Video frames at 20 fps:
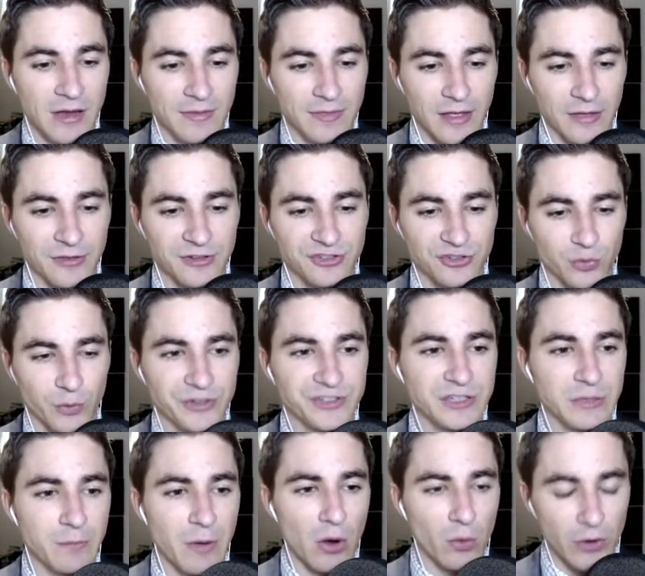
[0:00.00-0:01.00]
Now, this
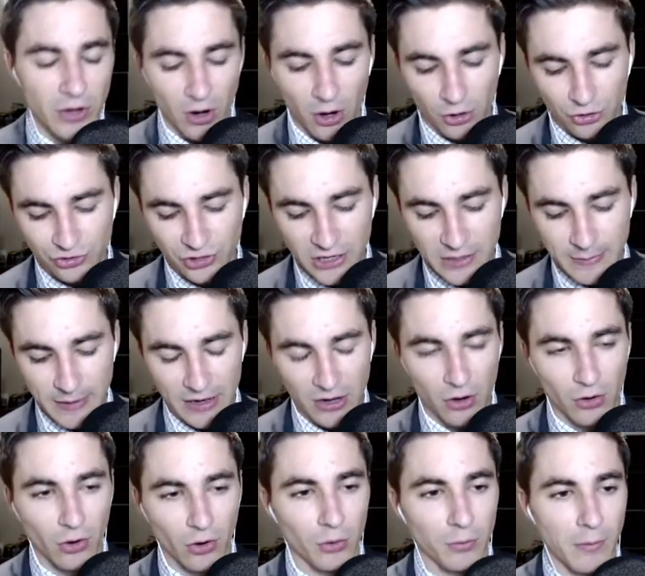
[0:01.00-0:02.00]
Twisted Bow, we are trying to make
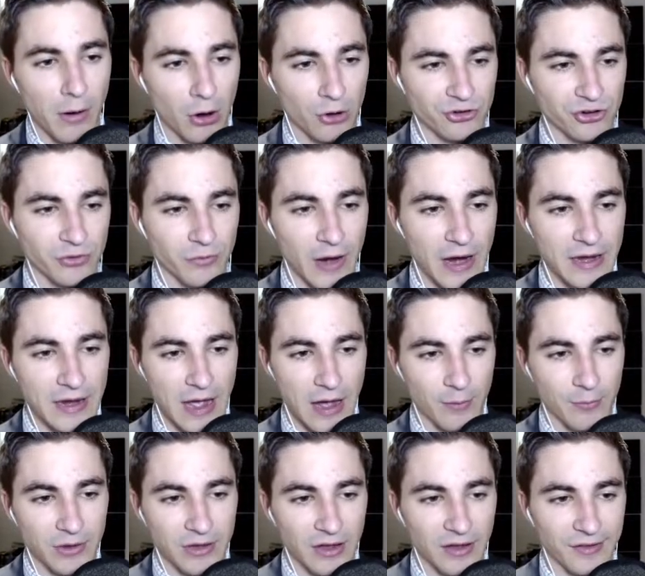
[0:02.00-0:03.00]
our own margin right now
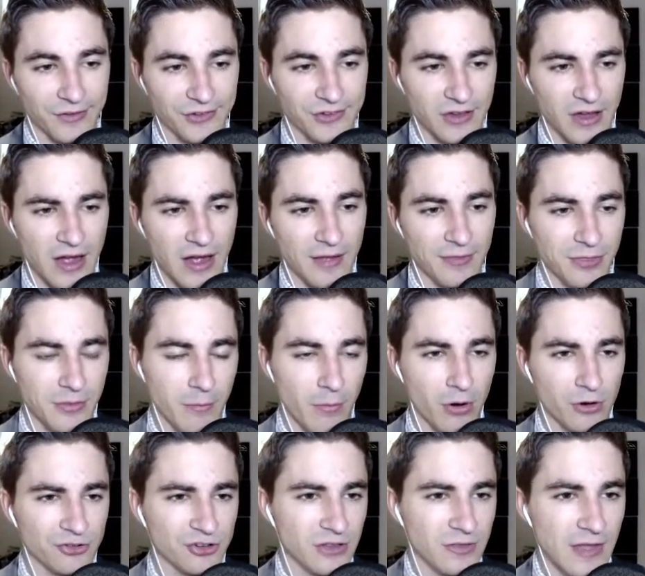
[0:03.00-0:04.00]
because the
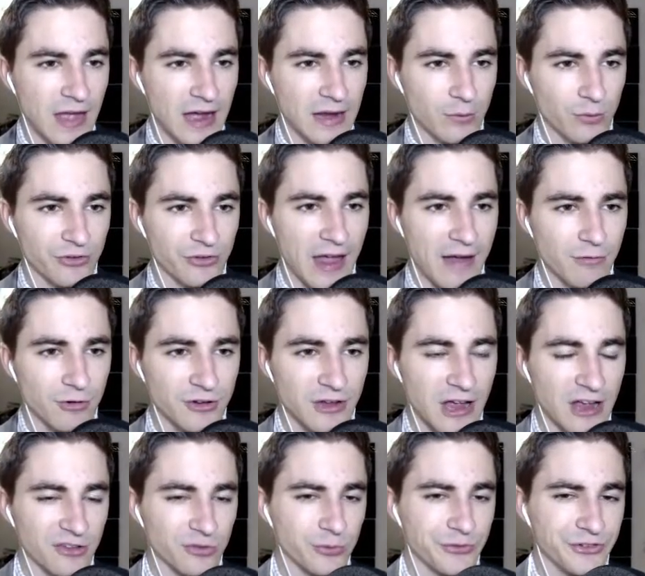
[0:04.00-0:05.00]
margin that was
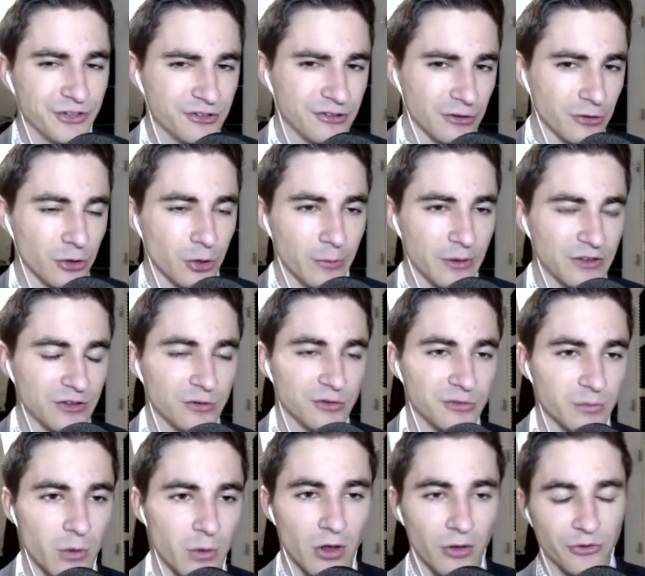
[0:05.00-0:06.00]
advertised was just a little bit too
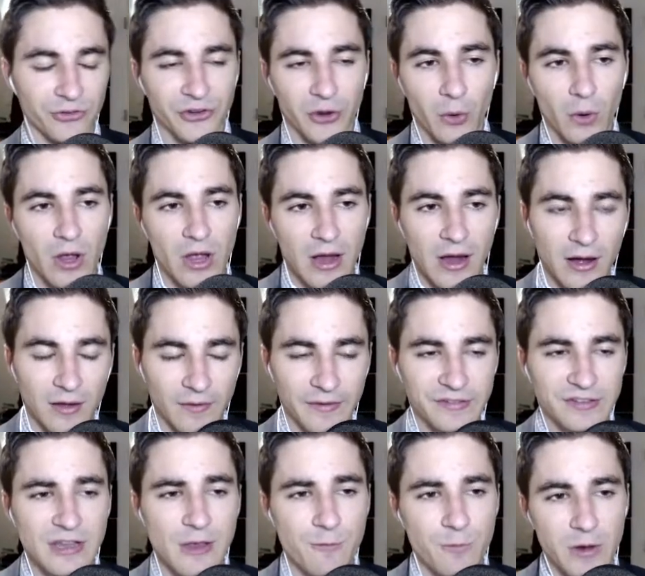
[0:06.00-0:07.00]
small. So let's
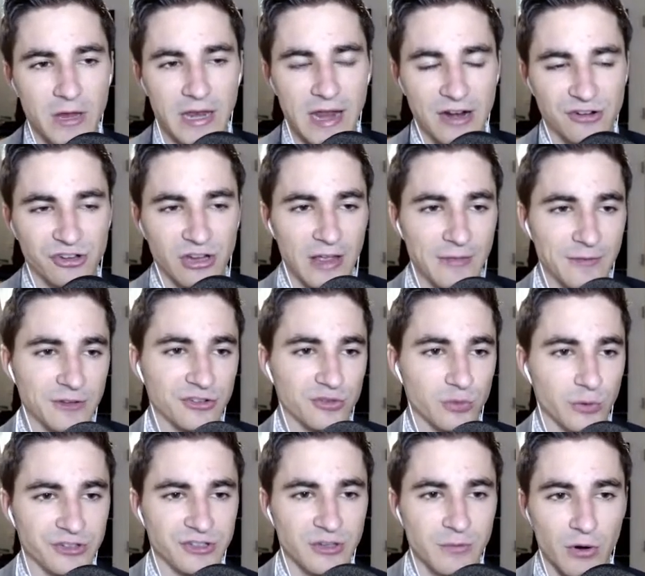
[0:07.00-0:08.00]
see if we can actually get this
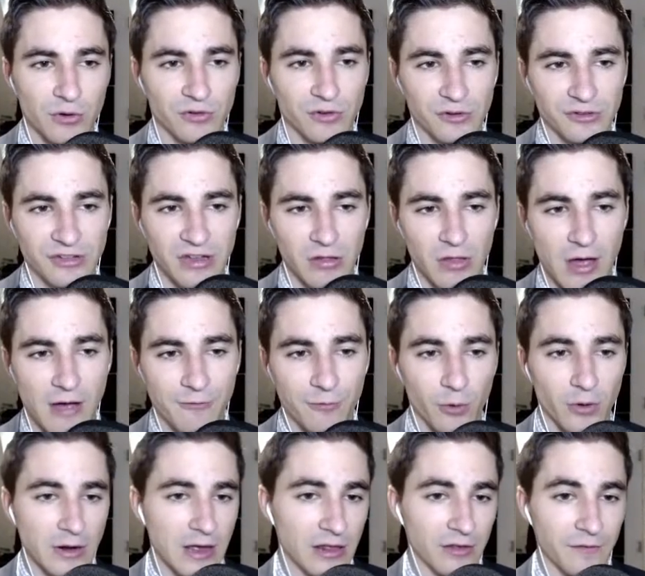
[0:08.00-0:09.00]
Twisted Bow to sell off
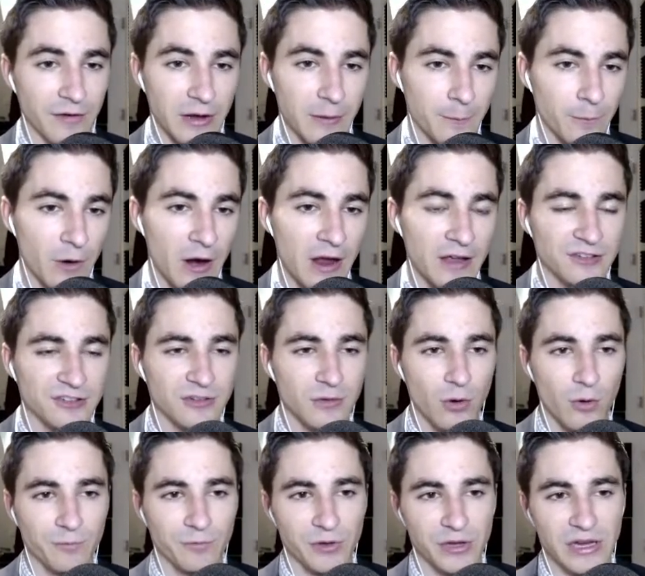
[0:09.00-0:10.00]
for an elevated price.
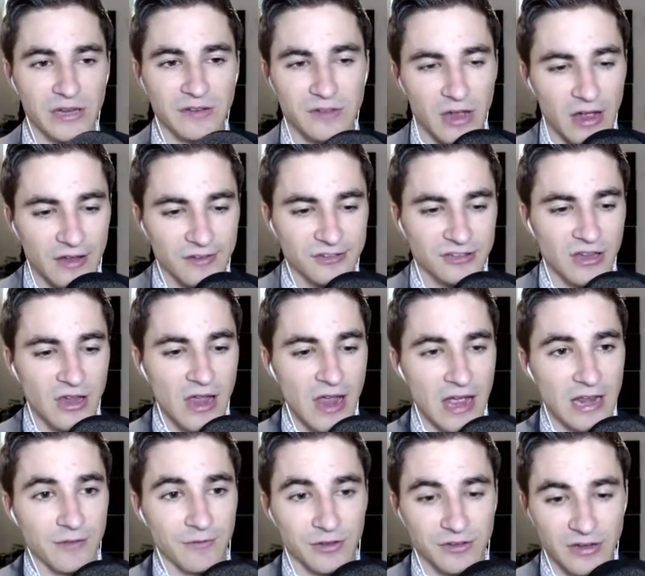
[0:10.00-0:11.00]
Hopefully it does,
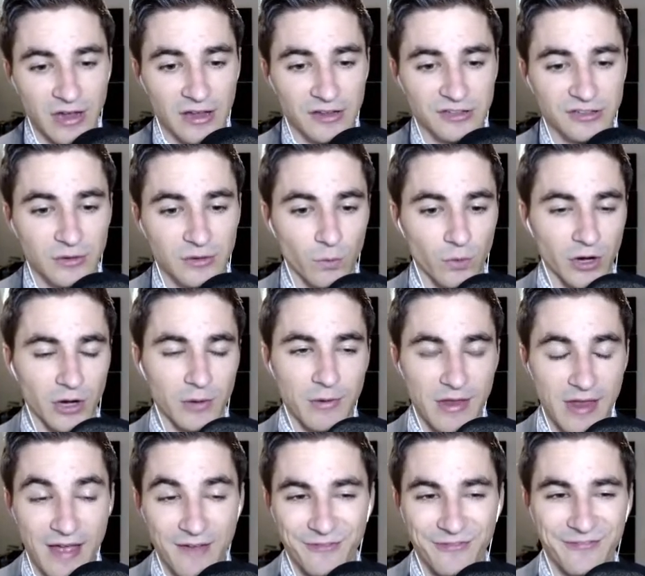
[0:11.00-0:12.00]
and if it does, we're going to
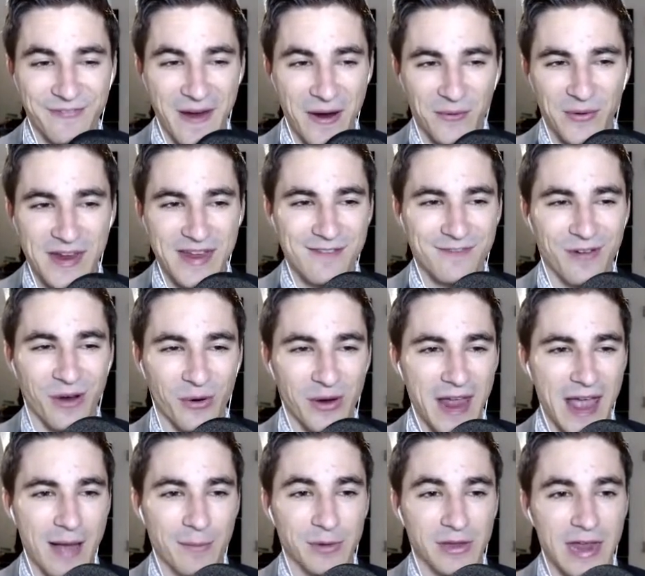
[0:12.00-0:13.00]
be very, very
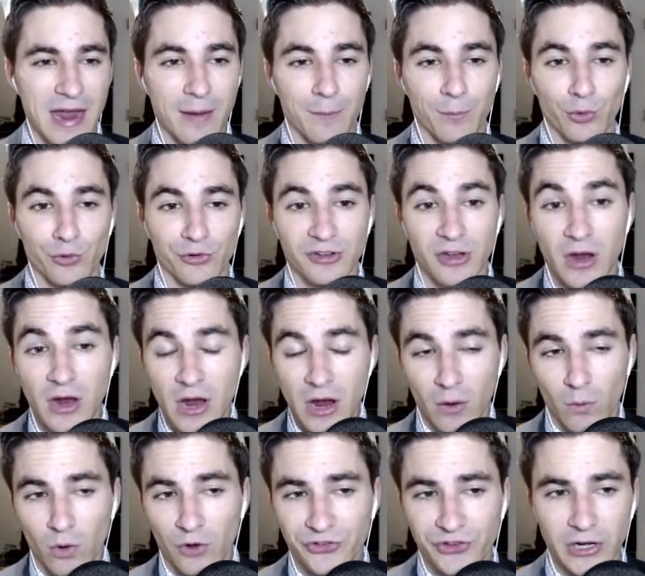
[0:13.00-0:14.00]
happy campers.
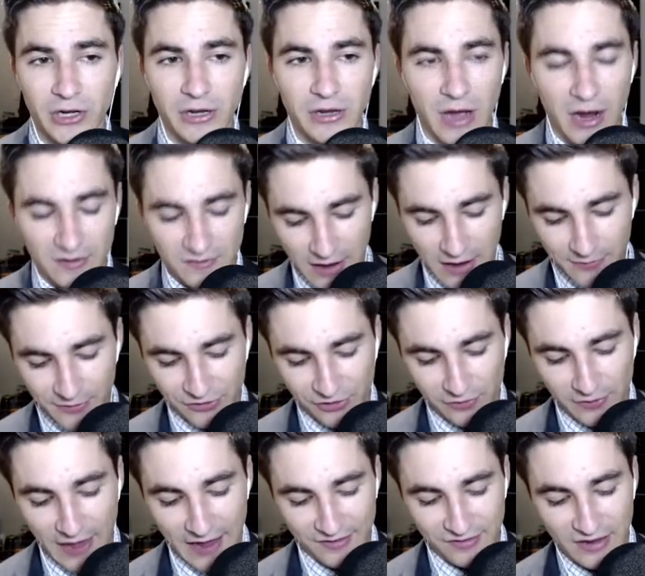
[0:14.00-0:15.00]
We're also going to knock down this
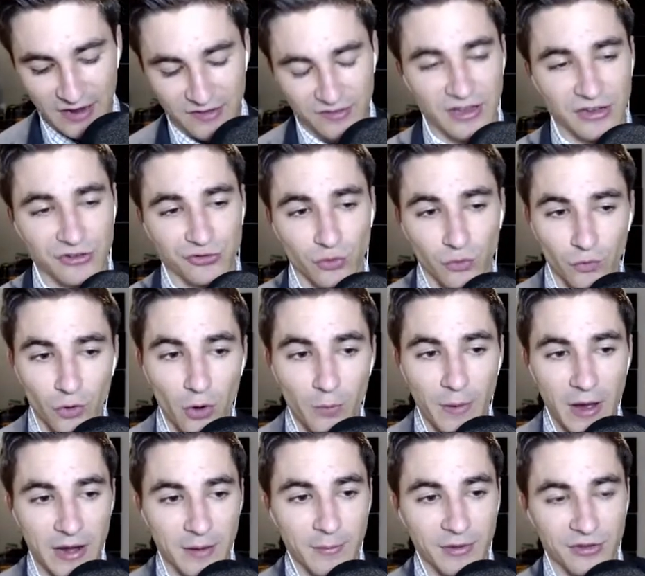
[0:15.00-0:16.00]
last Ancestral Row
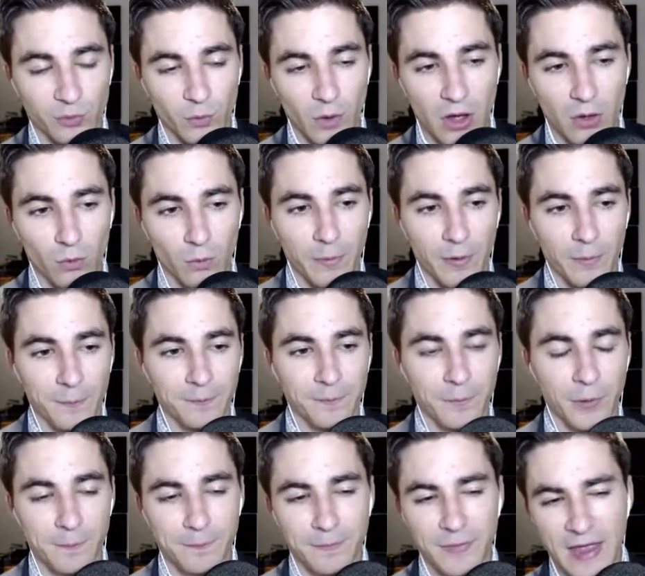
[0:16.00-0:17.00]
Bottom as well. We'll
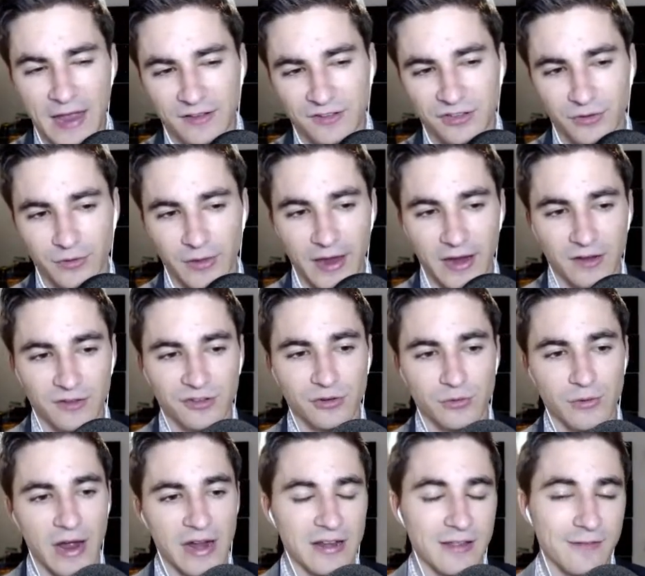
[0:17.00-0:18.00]
put that to like
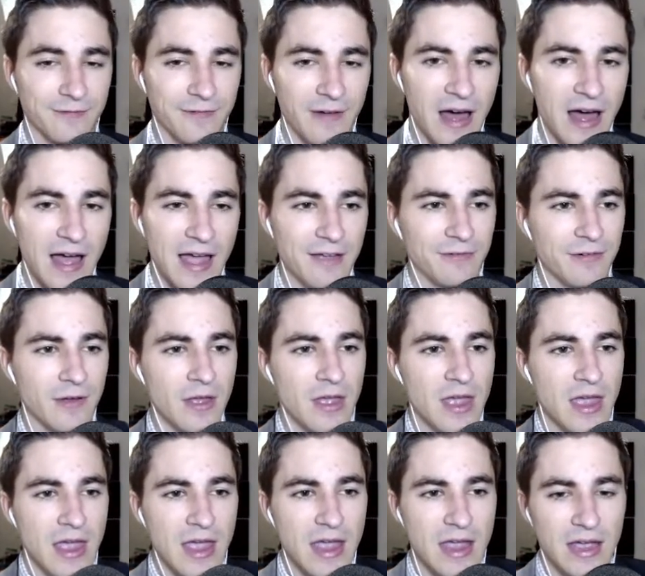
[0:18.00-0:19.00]
295.
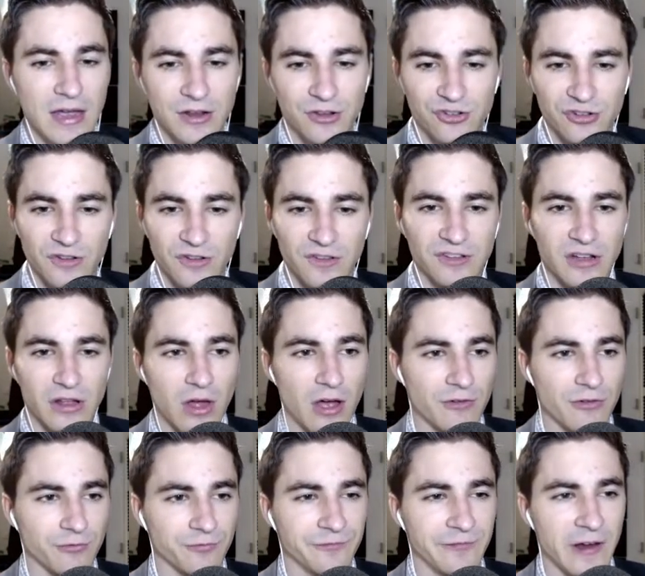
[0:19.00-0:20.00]
And it should sell
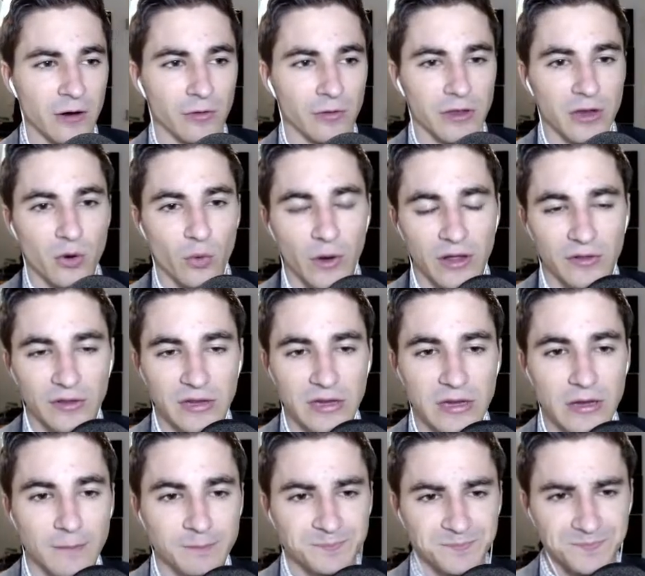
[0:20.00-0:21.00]
off fairly quickly.